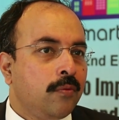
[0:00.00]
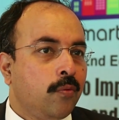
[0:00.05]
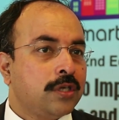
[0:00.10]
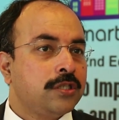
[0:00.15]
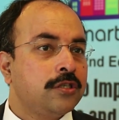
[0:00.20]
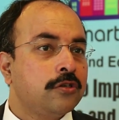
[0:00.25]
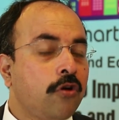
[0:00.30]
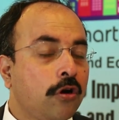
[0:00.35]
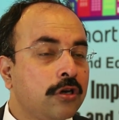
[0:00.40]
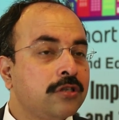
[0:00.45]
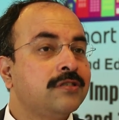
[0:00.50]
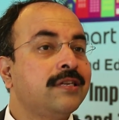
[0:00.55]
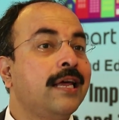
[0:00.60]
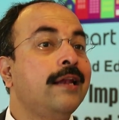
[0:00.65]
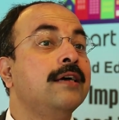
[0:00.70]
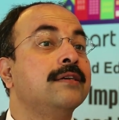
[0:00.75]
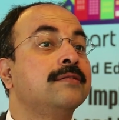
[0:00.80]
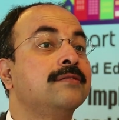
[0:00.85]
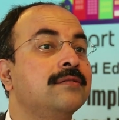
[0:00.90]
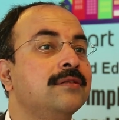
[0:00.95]
What's the cost?
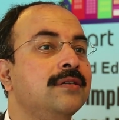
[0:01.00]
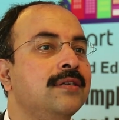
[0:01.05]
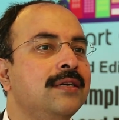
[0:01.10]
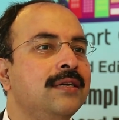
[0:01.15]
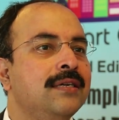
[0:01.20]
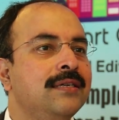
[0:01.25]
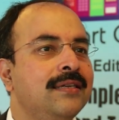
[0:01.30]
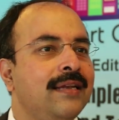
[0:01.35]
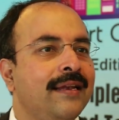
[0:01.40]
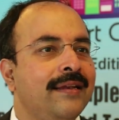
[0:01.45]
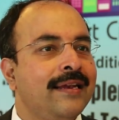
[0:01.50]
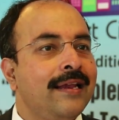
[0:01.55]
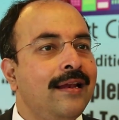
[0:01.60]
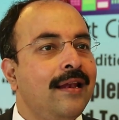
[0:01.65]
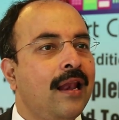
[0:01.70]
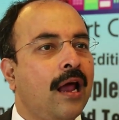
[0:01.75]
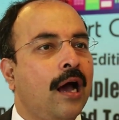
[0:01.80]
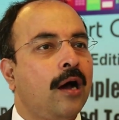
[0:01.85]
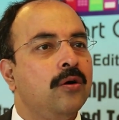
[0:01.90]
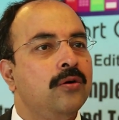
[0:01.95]
Tell us.
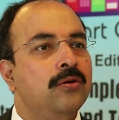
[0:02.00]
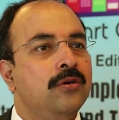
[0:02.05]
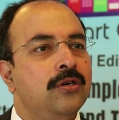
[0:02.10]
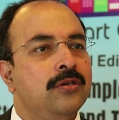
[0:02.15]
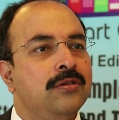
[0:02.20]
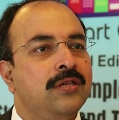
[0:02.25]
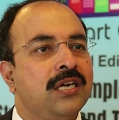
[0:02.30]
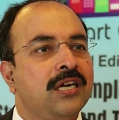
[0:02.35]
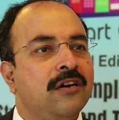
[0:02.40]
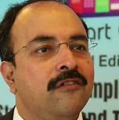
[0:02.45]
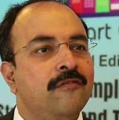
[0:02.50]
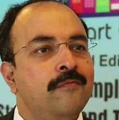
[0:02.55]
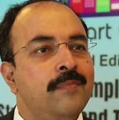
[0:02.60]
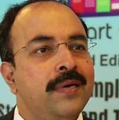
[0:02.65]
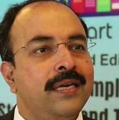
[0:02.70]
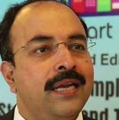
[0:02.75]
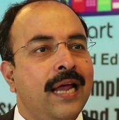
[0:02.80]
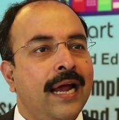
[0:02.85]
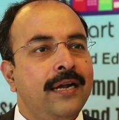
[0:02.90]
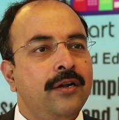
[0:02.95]
Till now, the
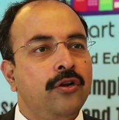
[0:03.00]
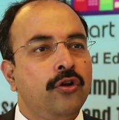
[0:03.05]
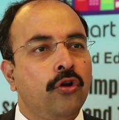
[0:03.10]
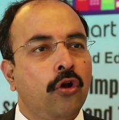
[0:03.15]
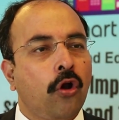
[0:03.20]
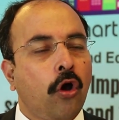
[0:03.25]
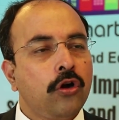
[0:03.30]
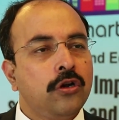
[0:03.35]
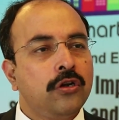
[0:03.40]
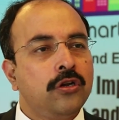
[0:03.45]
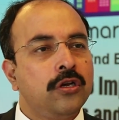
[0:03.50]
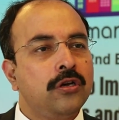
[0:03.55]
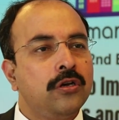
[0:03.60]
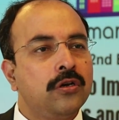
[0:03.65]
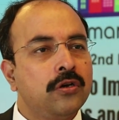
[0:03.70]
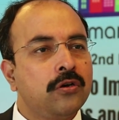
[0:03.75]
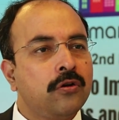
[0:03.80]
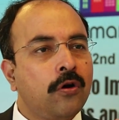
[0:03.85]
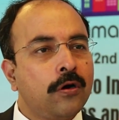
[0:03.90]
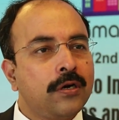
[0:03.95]
government had not
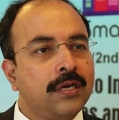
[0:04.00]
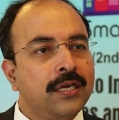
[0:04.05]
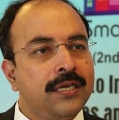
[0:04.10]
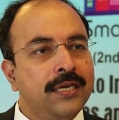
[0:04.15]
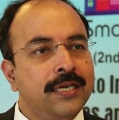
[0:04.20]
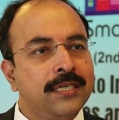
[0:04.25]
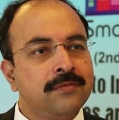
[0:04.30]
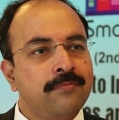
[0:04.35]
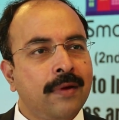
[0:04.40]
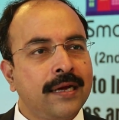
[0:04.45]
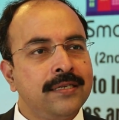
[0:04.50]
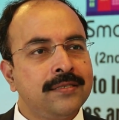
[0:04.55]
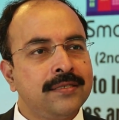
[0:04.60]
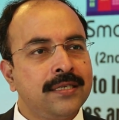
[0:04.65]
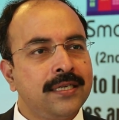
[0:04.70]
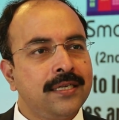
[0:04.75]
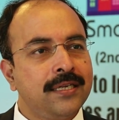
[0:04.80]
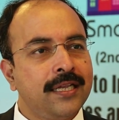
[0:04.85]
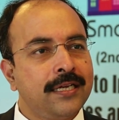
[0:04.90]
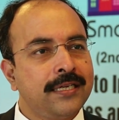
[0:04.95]
gotten its
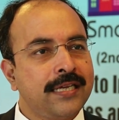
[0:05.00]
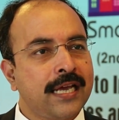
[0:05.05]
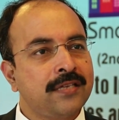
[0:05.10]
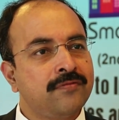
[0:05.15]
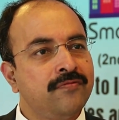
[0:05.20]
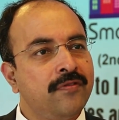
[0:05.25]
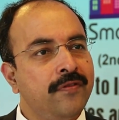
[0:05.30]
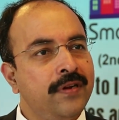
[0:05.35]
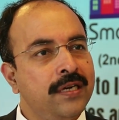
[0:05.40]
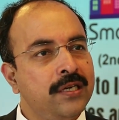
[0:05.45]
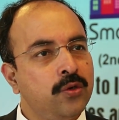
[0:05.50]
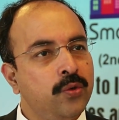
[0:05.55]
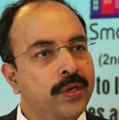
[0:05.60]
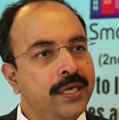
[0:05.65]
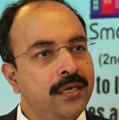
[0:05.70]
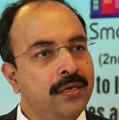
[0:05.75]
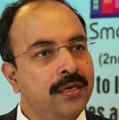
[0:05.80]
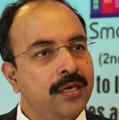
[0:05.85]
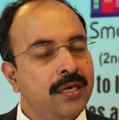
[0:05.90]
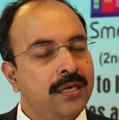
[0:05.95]
mindset that yes, we will do
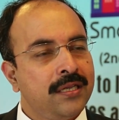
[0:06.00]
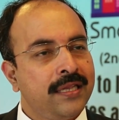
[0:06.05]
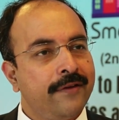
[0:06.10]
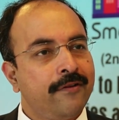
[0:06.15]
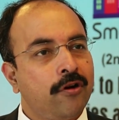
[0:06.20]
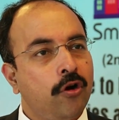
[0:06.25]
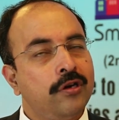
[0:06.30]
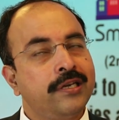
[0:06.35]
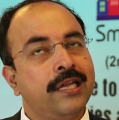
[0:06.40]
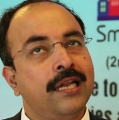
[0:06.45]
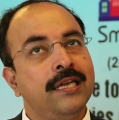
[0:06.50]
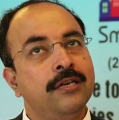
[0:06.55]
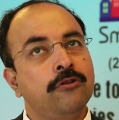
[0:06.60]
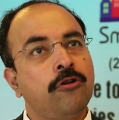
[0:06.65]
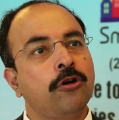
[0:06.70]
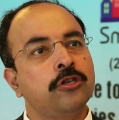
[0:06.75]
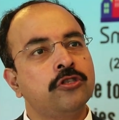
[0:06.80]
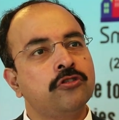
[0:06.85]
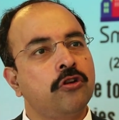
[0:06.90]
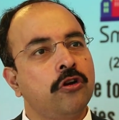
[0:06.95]
it. They were all telling
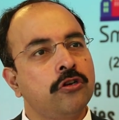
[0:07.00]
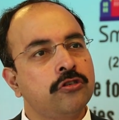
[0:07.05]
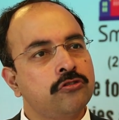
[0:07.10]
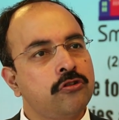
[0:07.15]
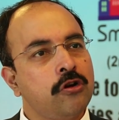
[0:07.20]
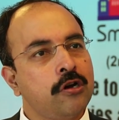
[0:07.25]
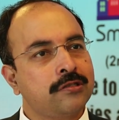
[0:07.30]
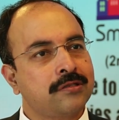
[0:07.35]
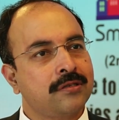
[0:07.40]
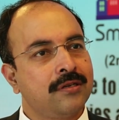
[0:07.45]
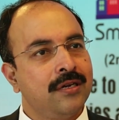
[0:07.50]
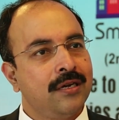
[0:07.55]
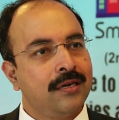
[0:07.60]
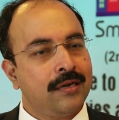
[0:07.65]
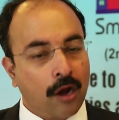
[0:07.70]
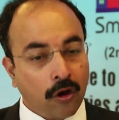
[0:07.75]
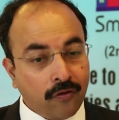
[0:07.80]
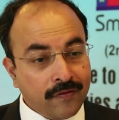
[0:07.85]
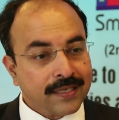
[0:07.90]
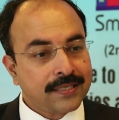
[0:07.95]
cost, cost, cost.
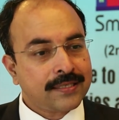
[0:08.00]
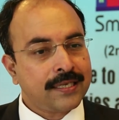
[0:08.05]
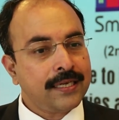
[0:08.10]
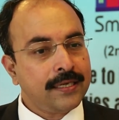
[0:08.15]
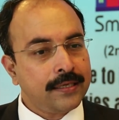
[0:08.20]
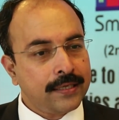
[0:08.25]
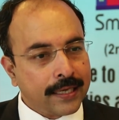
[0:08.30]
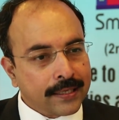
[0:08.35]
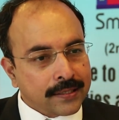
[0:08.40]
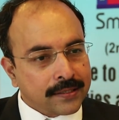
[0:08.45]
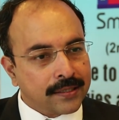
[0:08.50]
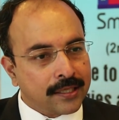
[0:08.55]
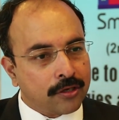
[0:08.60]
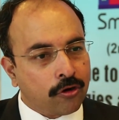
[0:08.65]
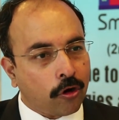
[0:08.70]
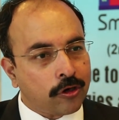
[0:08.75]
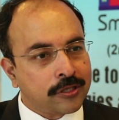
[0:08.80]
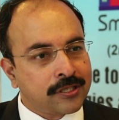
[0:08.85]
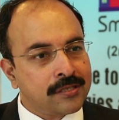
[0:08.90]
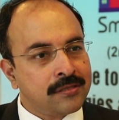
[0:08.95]
Now we are saying, yes, the
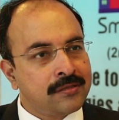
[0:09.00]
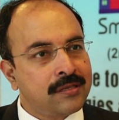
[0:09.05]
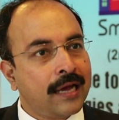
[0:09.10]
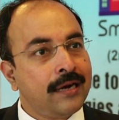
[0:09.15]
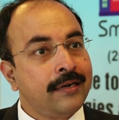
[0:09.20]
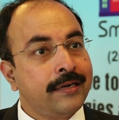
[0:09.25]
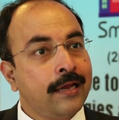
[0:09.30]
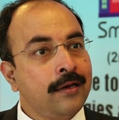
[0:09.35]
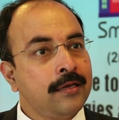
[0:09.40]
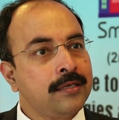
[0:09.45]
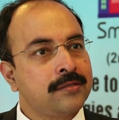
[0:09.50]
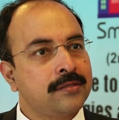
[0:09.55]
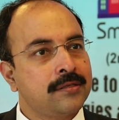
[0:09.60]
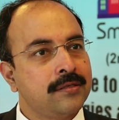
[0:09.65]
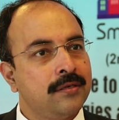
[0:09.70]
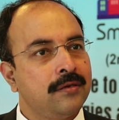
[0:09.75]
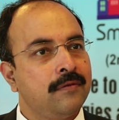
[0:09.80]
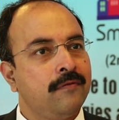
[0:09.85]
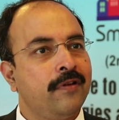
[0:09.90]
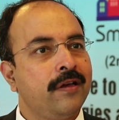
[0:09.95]
cost is there. Tell
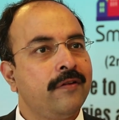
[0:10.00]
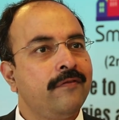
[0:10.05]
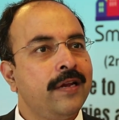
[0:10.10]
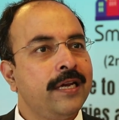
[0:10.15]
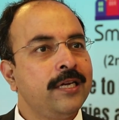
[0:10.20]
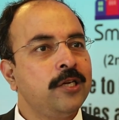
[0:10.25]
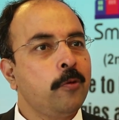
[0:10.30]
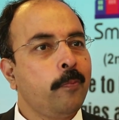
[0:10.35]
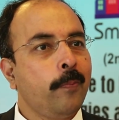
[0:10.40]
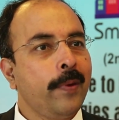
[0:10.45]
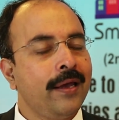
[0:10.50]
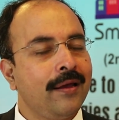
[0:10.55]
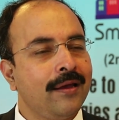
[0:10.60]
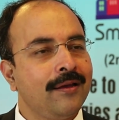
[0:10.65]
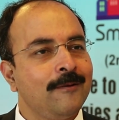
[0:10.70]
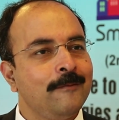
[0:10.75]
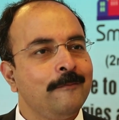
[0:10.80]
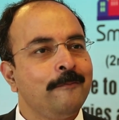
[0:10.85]
us, we are willing to pay.